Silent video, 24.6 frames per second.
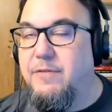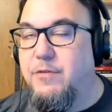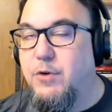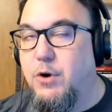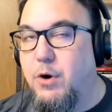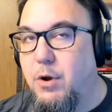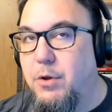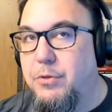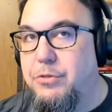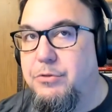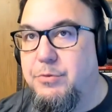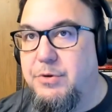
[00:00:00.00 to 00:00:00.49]
or
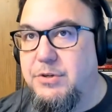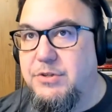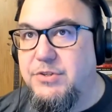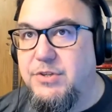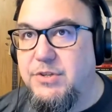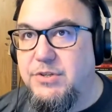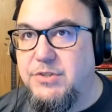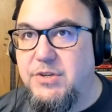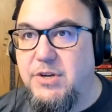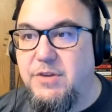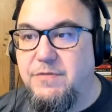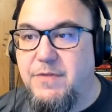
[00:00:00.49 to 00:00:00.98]

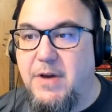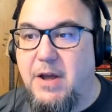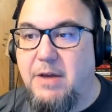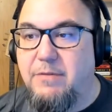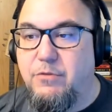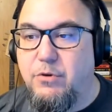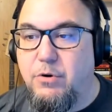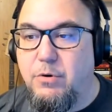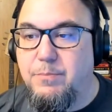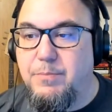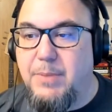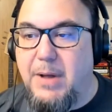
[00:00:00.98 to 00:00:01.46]
O365
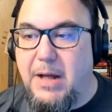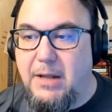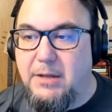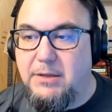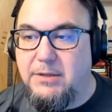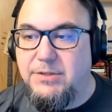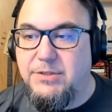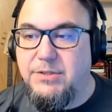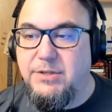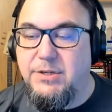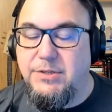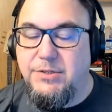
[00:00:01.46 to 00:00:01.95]
group
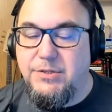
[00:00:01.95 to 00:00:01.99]
policy?